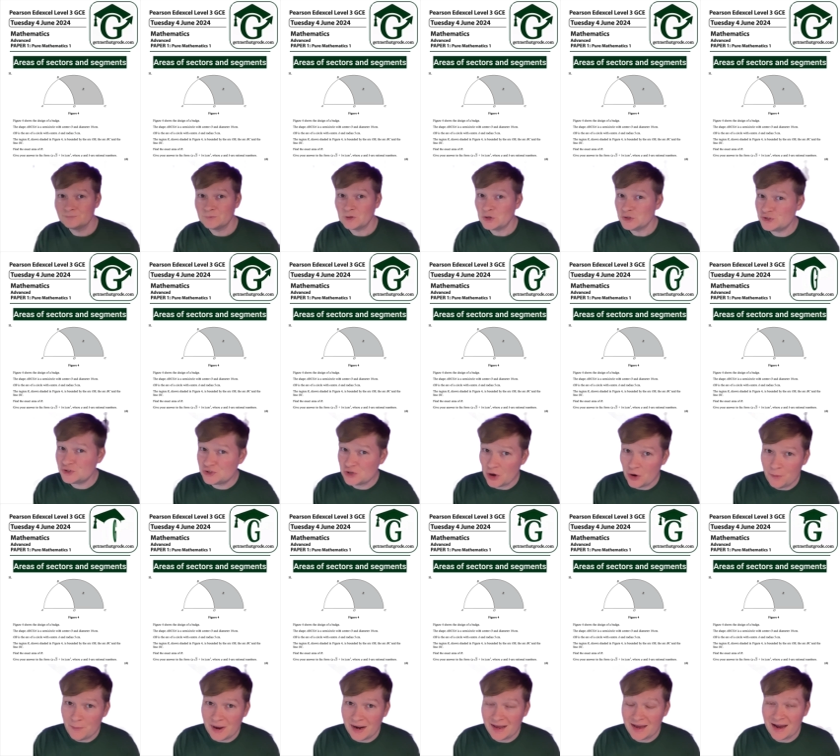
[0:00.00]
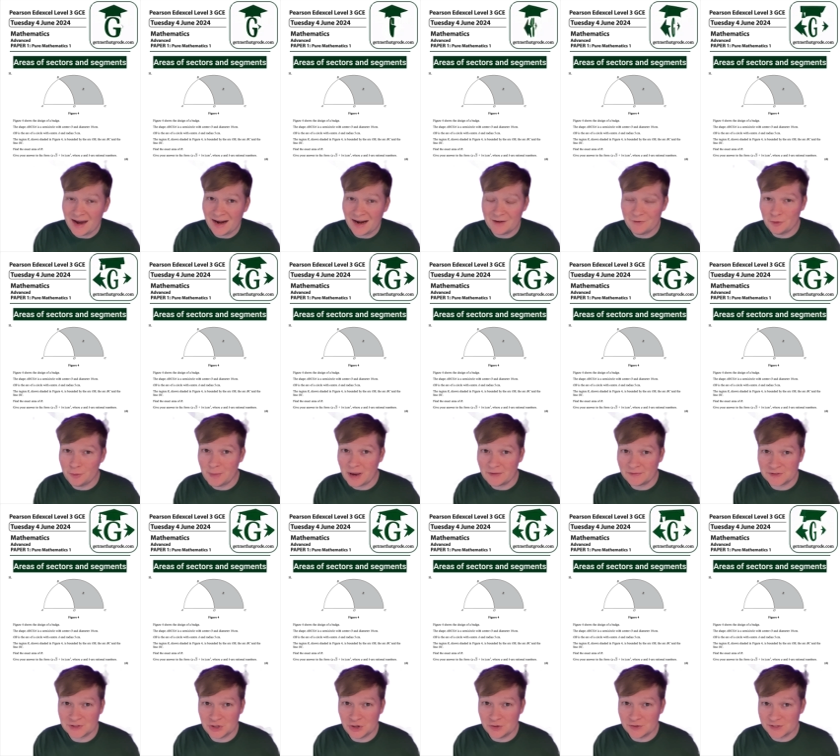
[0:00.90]
So many A-level maths
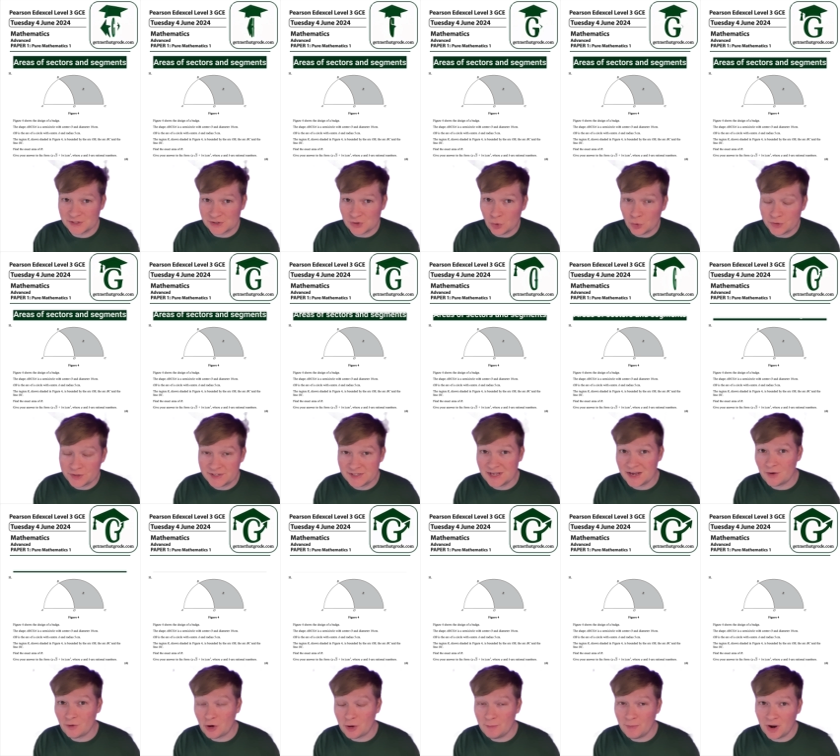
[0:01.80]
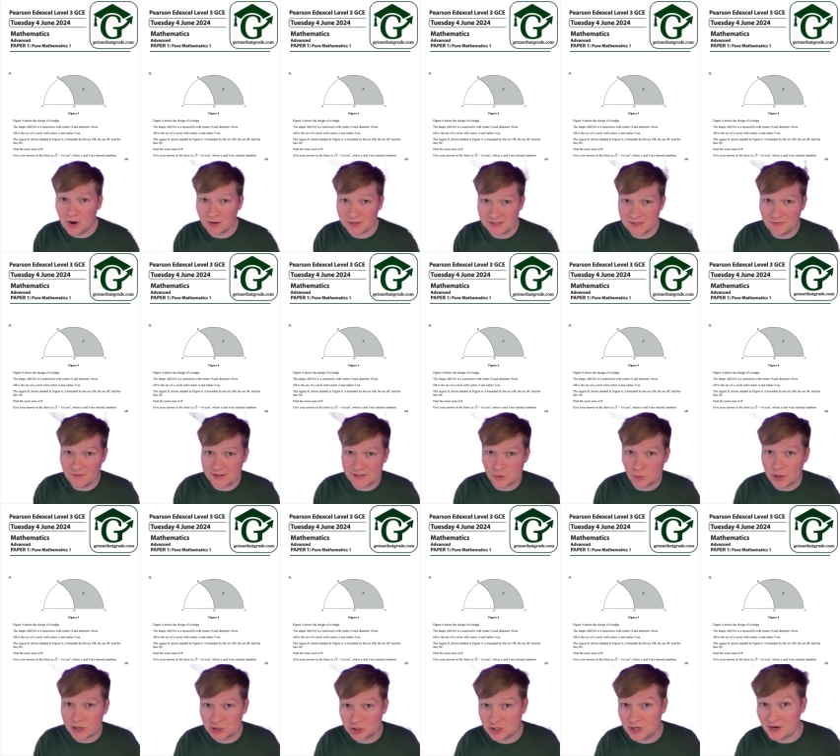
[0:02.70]
students scored 0 marks in this
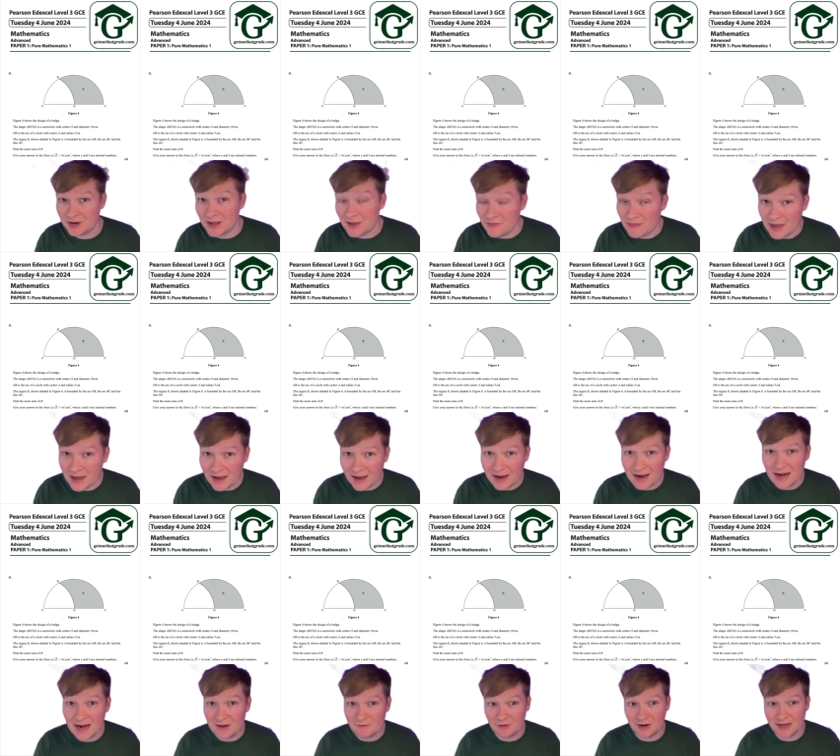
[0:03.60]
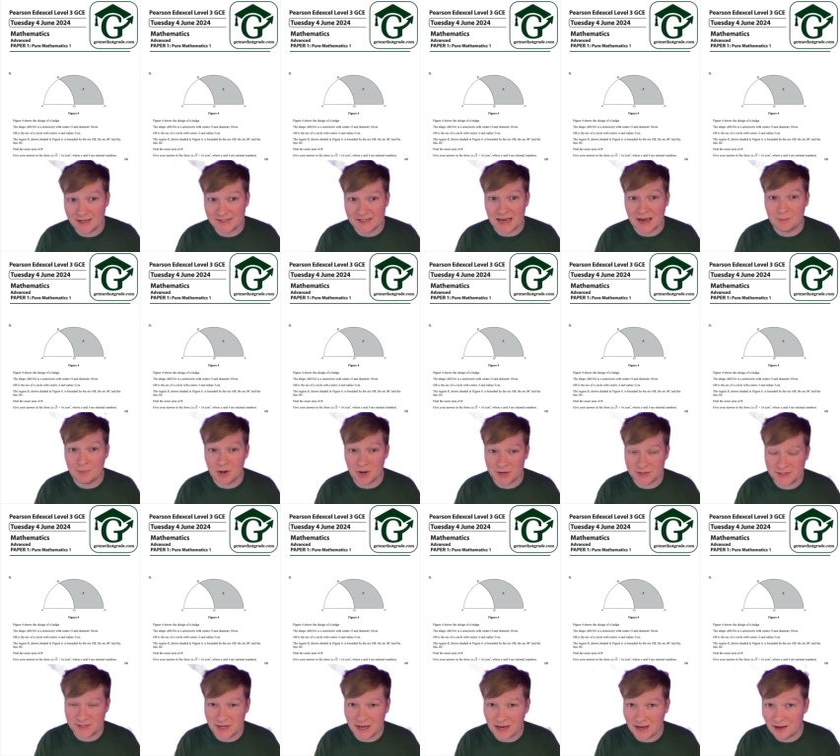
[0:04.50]
question in their A-level exam last
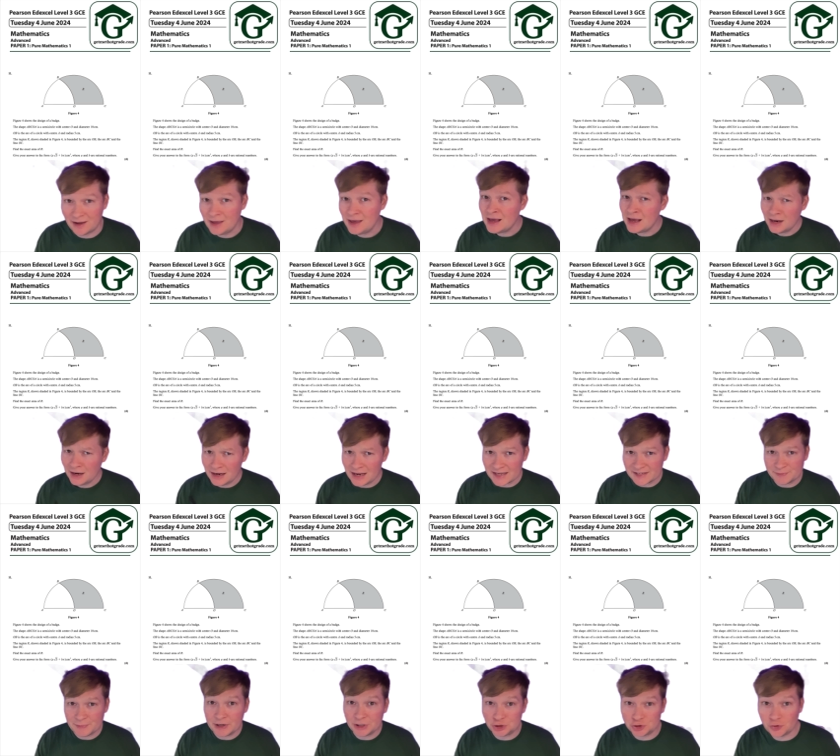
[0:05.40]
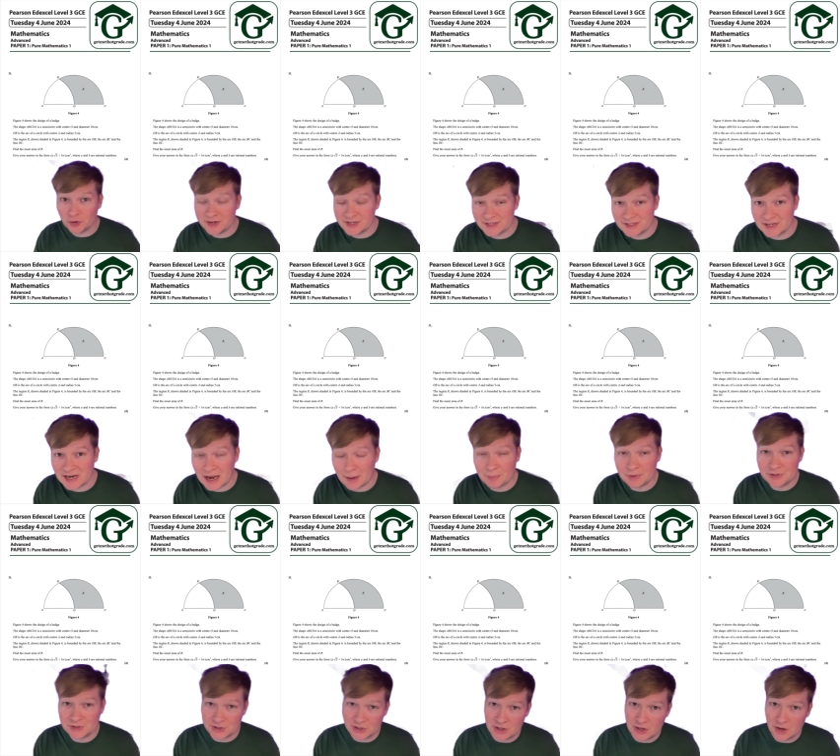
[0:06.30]
year. Let's make sure it doesn't happen to
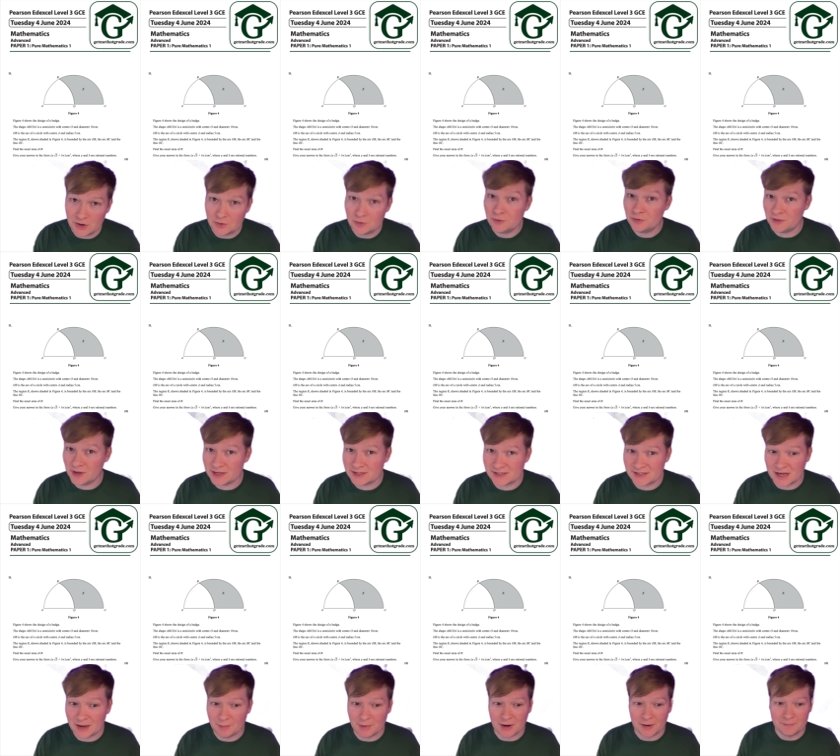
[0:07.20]
you this summer.